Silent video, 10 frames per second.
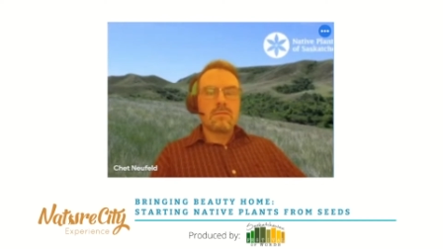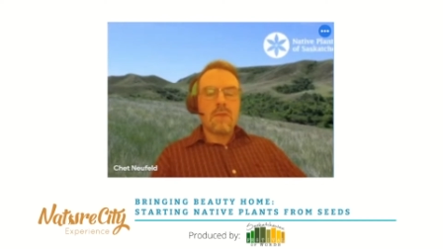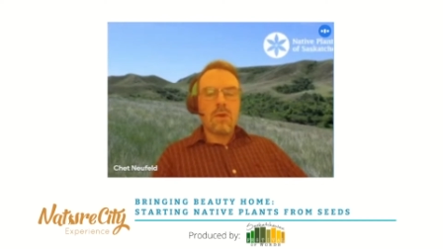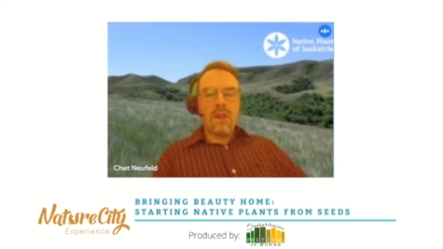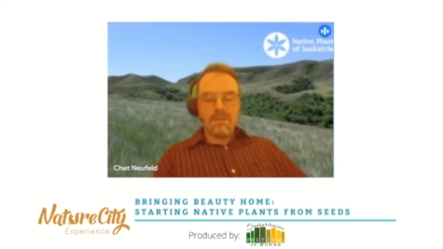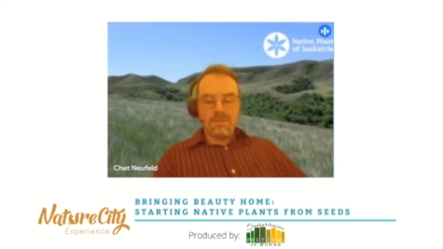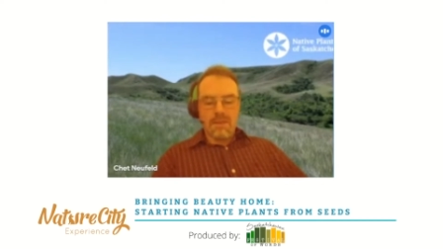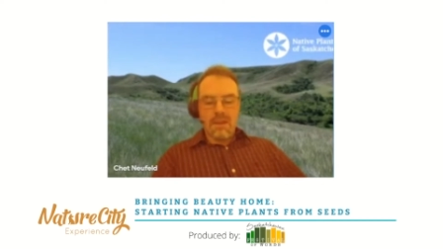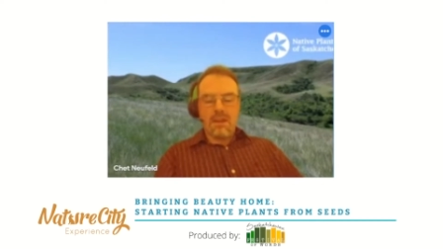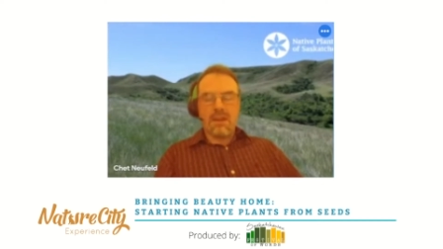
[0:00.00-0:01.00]
Okay,
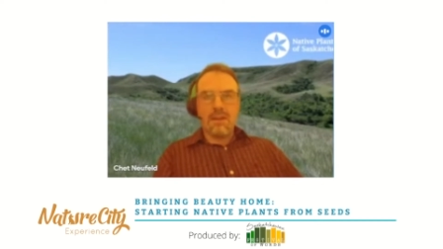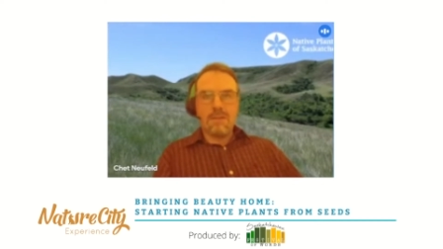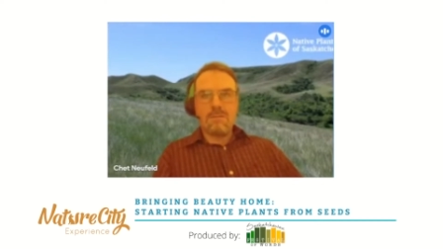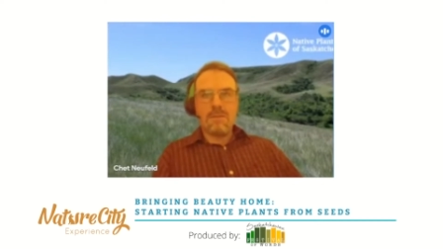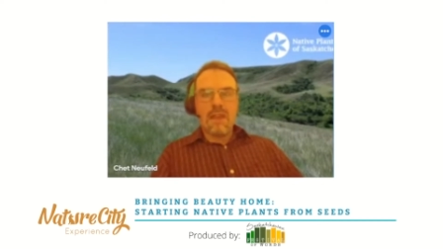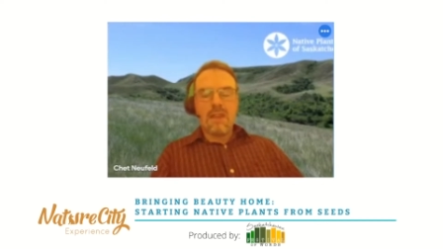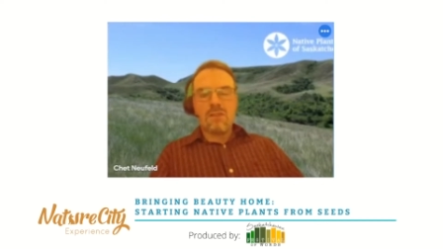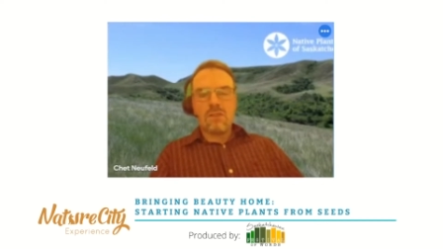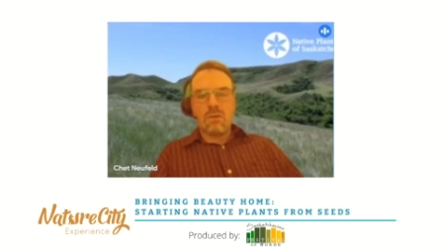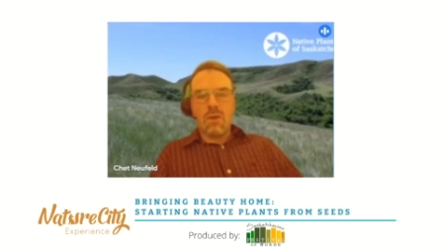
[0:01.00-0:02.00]

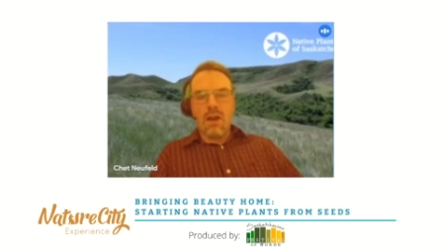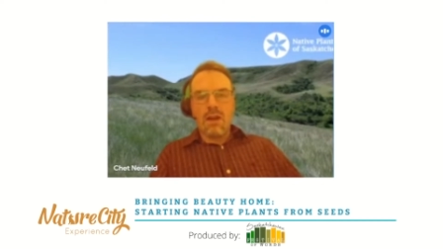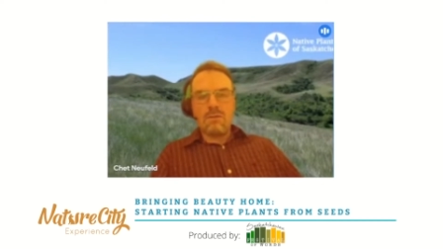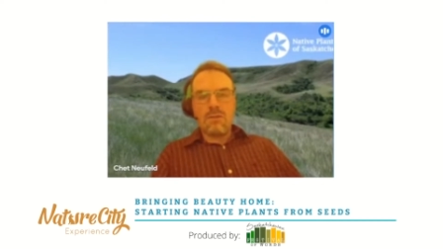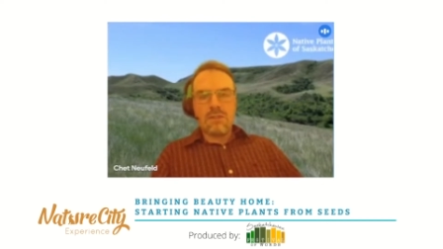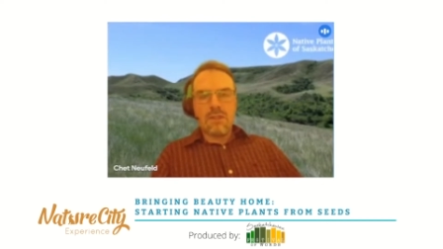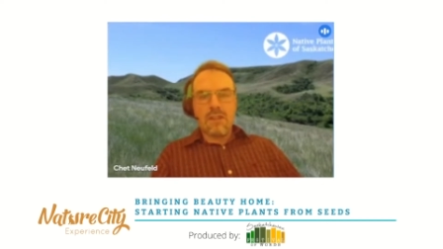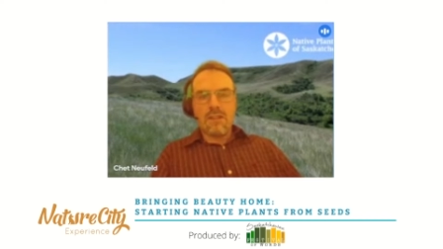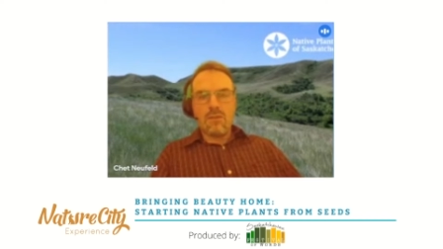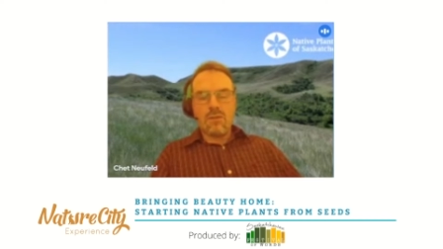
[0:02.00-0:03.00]
so I'm just going
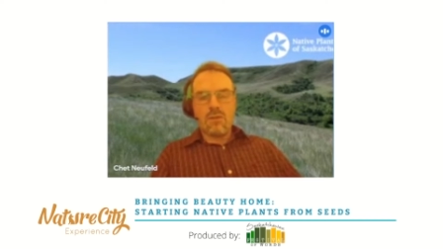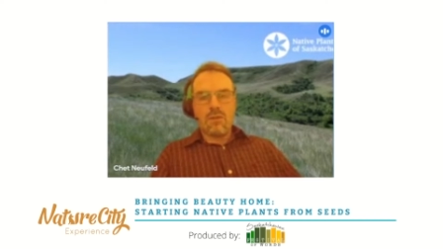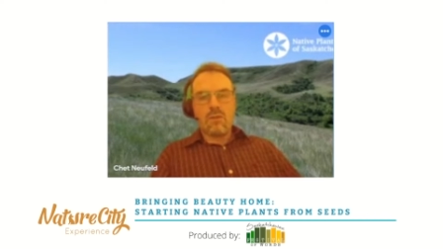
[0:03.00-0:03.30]
to give you a